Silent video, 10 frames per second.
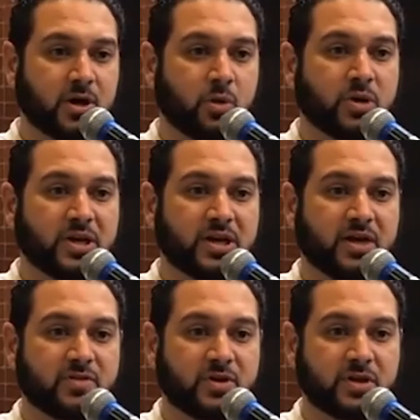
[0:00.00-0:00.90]
would
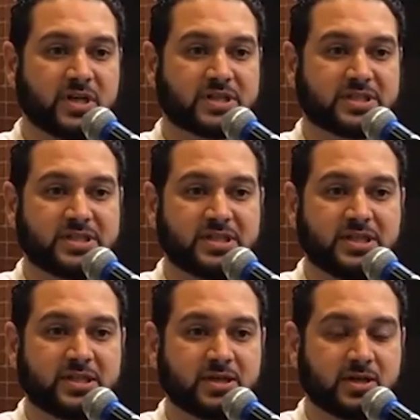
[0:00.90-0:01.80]
never
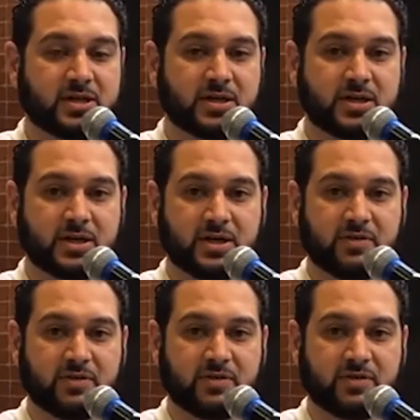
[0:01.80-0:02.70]
exceed
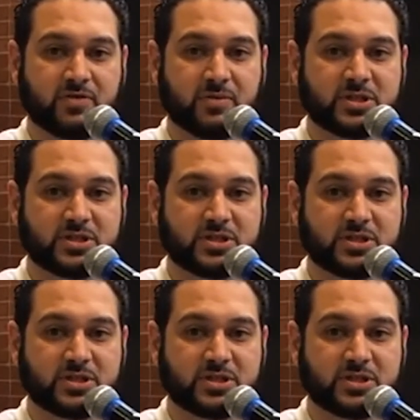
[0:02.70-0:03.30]
from each other,